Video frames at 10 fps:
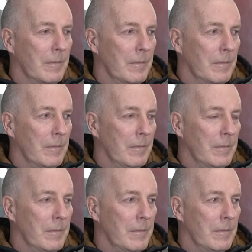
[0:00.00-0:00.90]

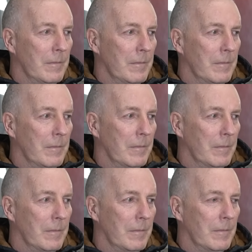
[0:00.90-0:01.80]

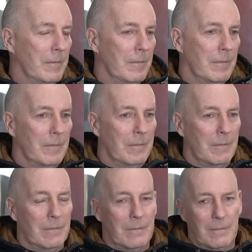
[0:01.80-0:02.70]

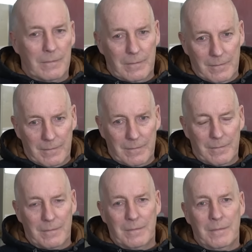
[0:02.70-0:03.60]

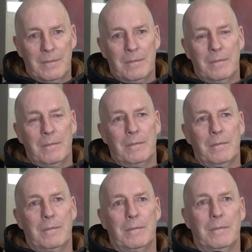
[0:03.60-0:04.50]

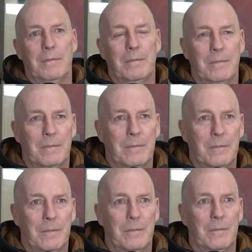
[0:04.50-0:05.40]

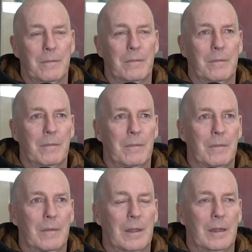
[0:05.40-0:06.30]

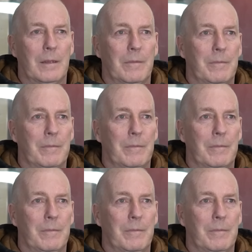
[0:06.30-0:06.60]
(silent)